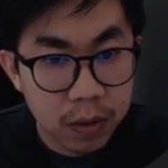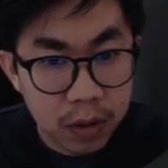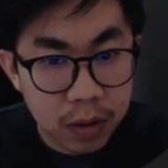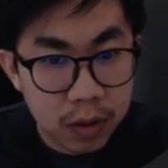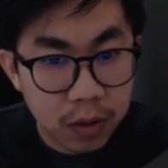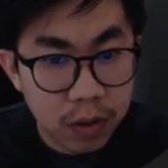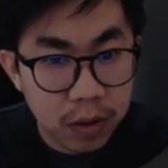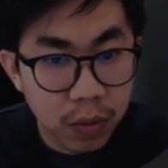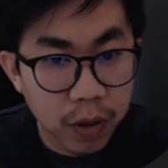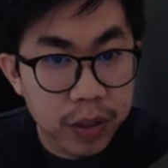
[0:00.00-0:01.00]
It's only
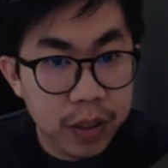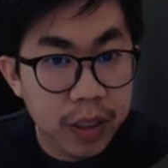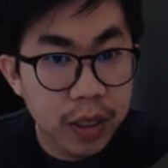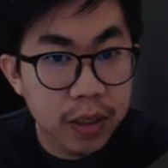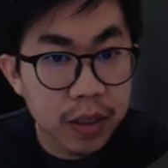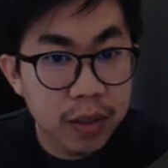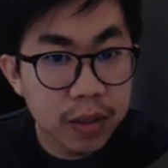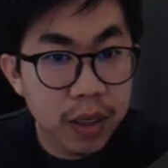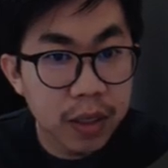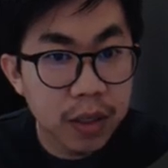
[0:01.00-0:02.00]
warning and
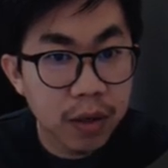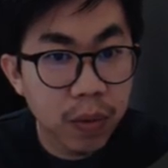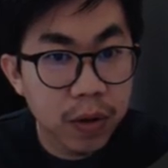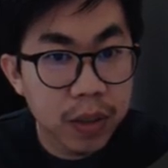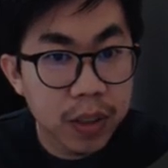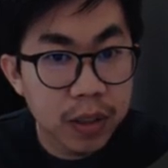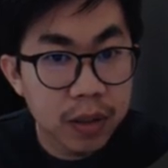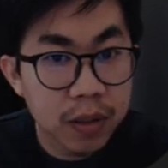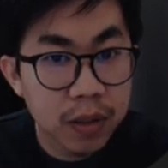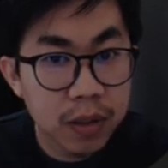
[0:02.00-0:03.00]
data warning.
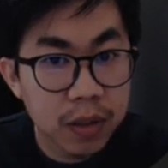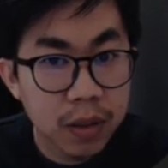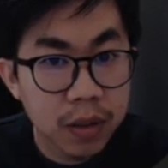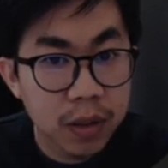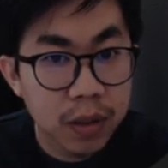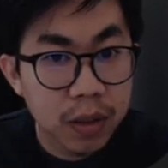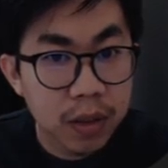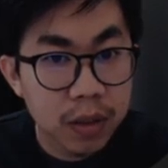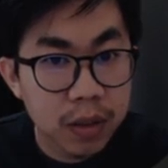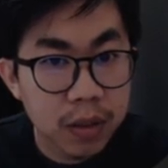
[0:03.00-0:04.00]

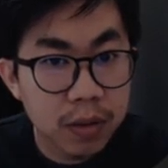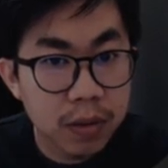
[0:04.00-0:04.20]
It has